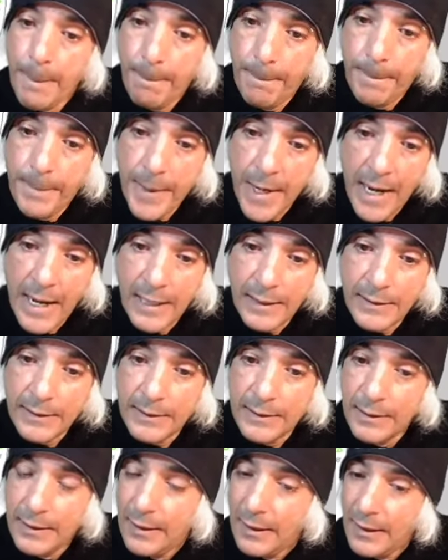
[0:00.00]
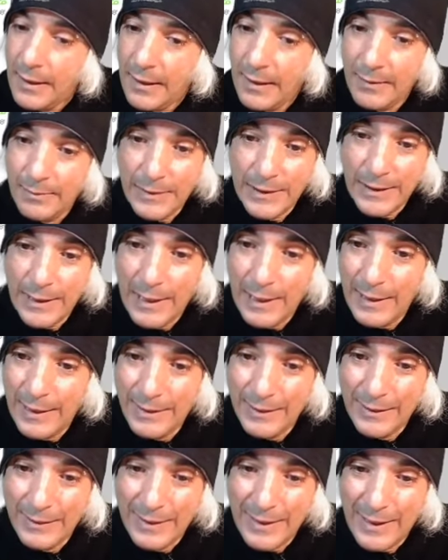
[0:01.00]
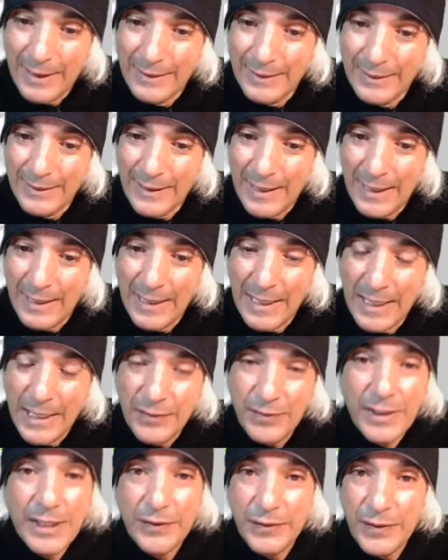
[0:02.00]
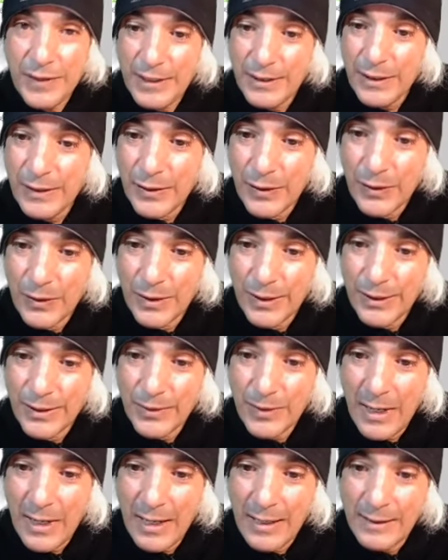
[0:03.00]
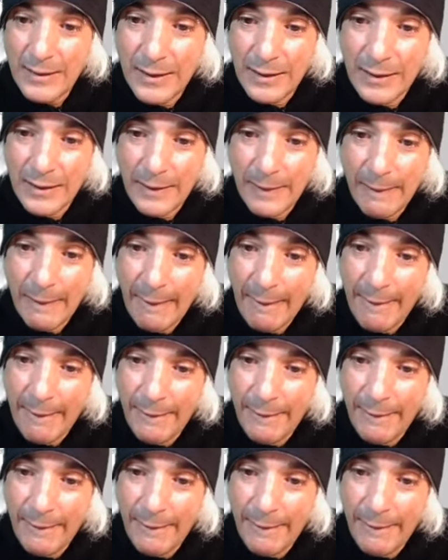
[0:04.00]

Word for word: But I'm telling you guys, even if he's a Taurus rising,